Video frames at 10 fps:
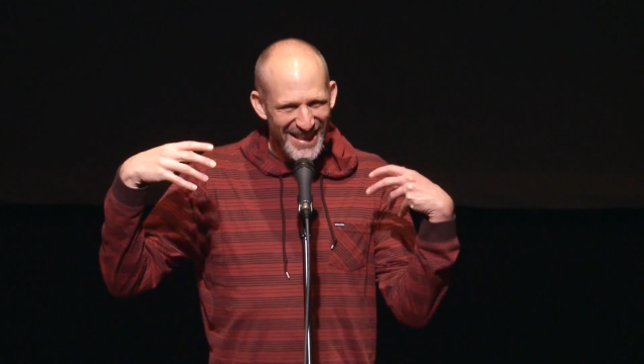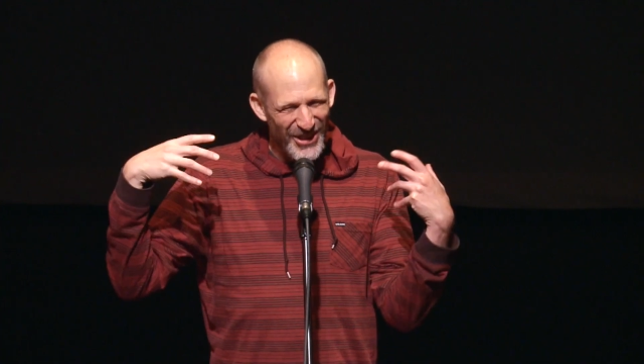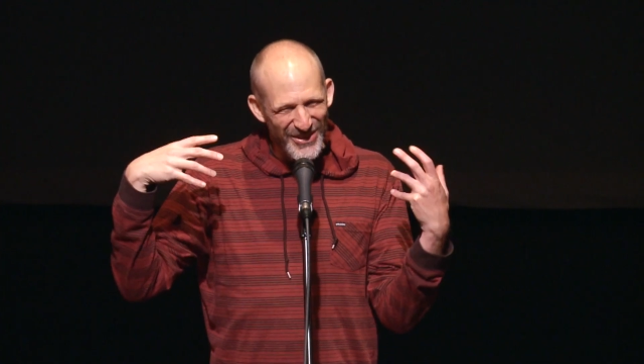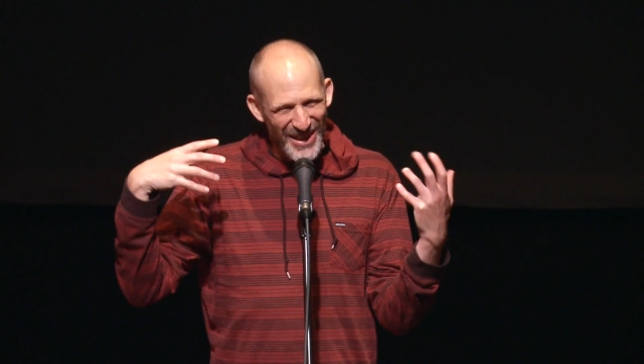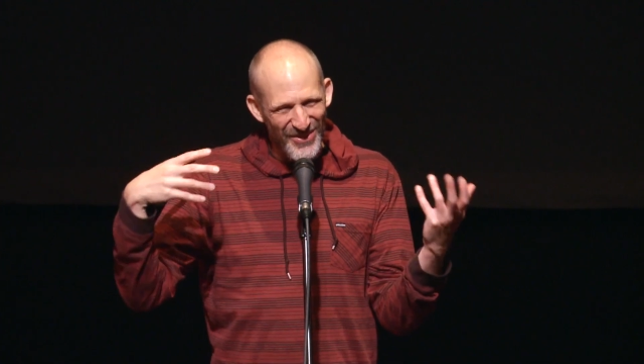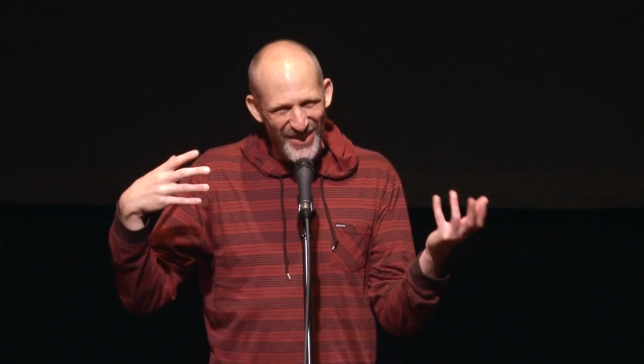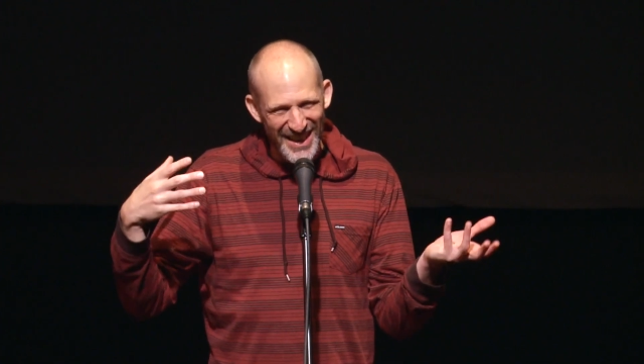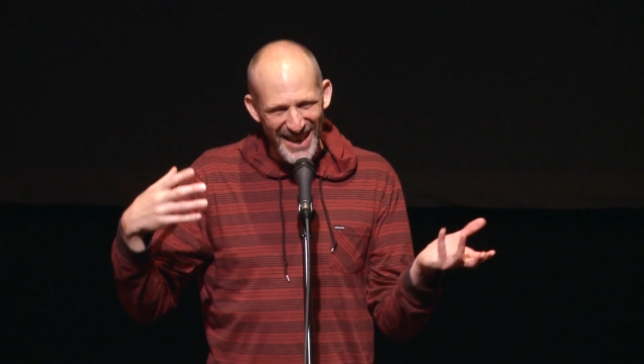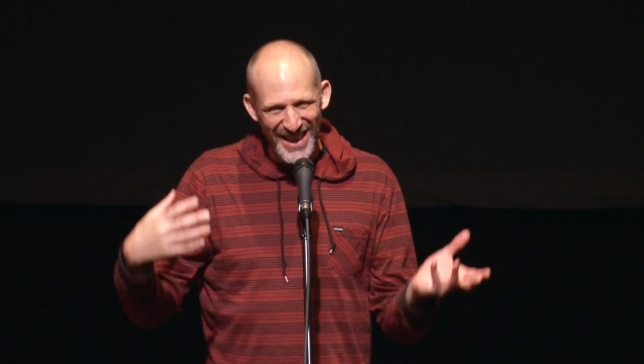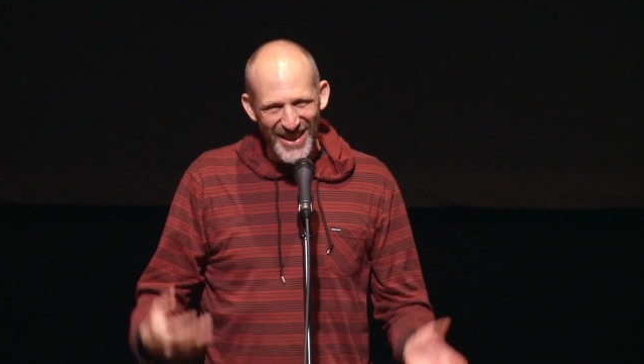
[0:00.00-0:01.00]
so
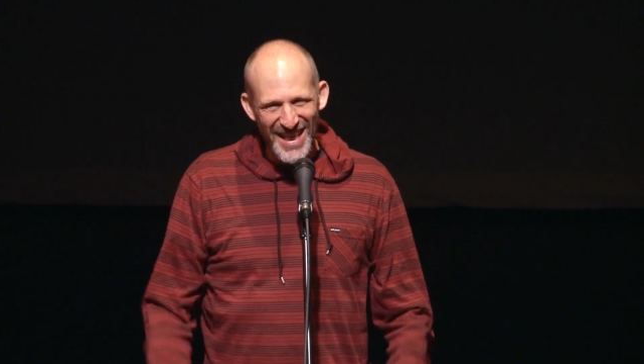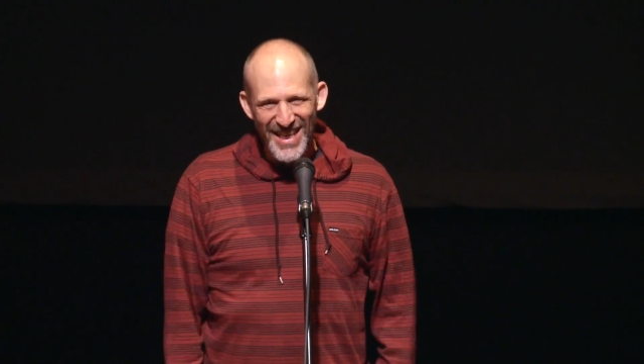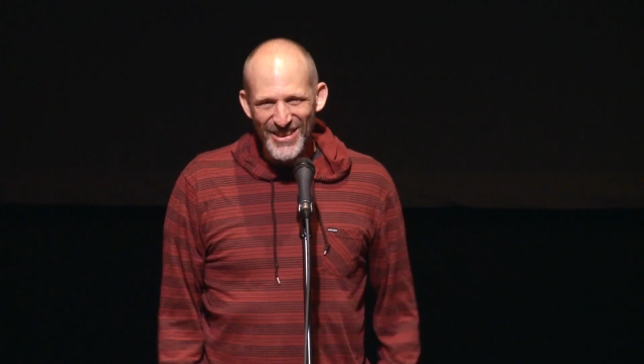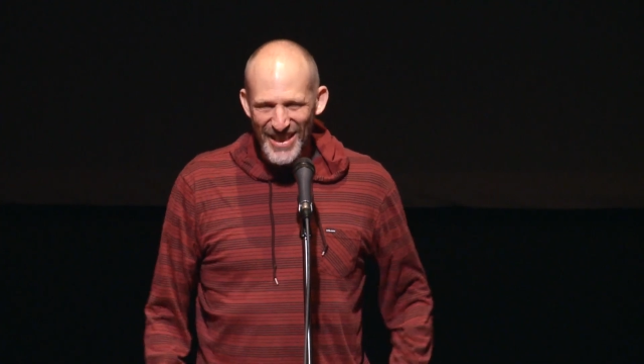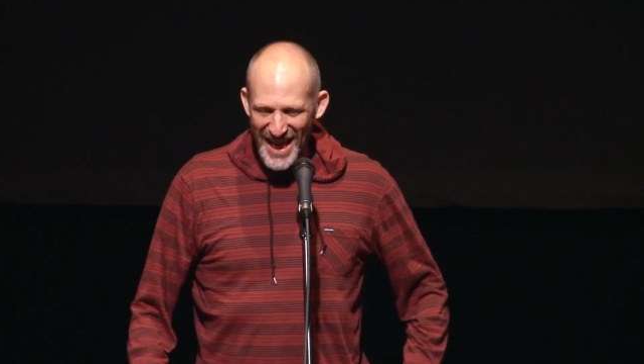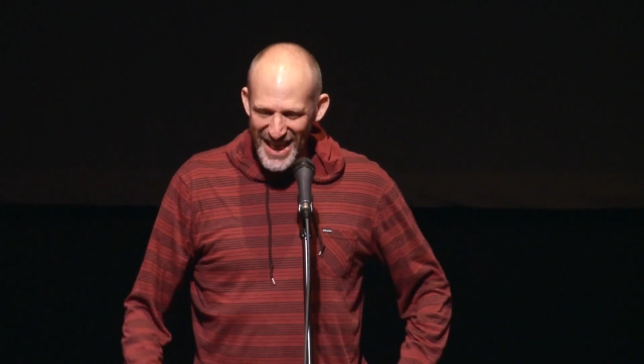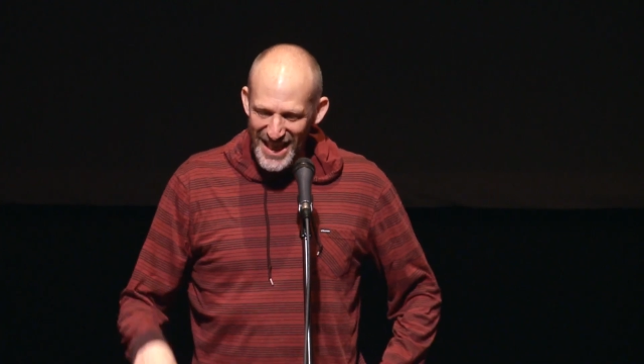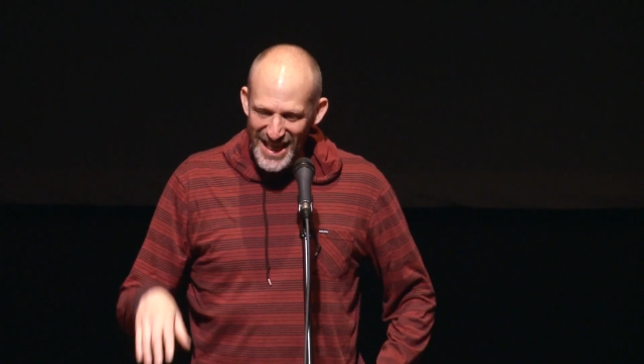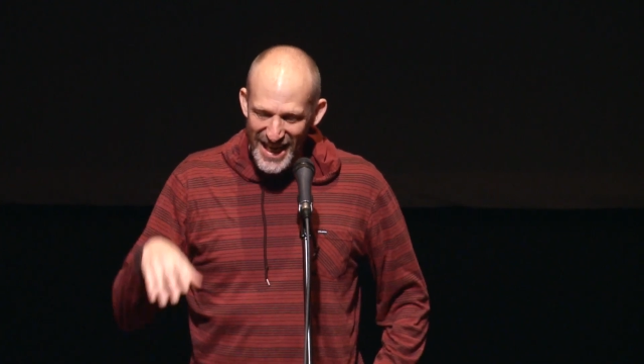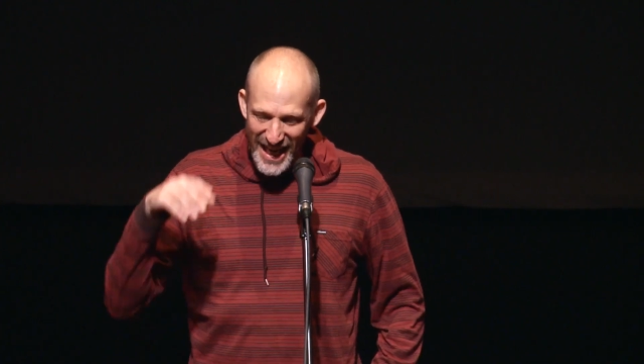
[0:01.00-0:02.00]
something
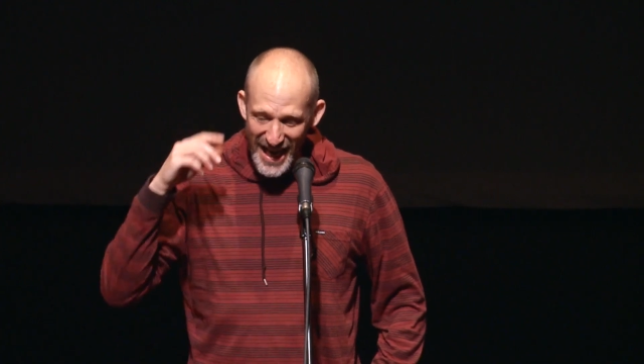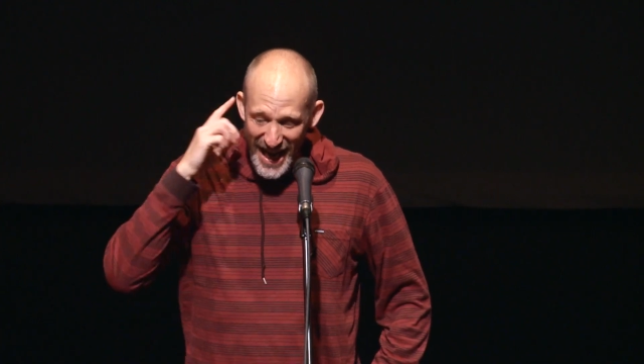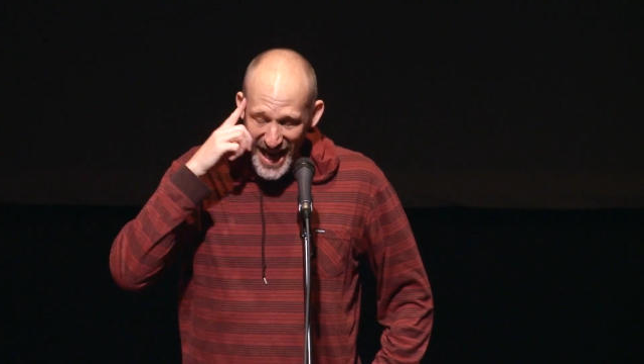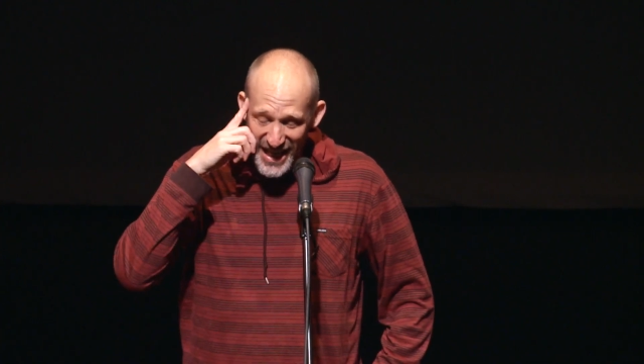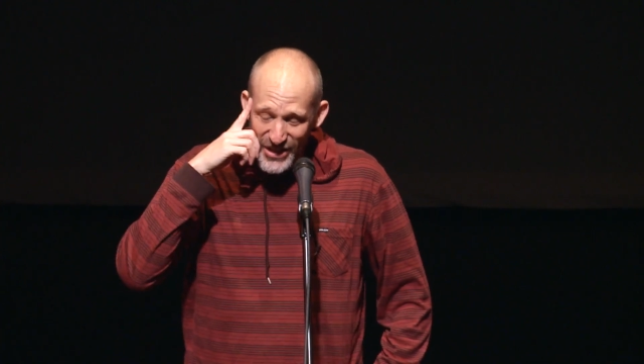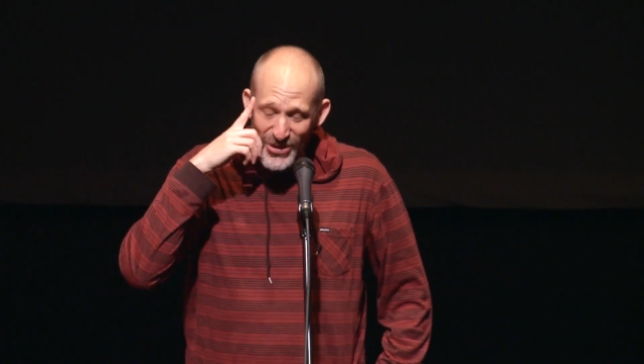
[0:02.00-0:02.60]
and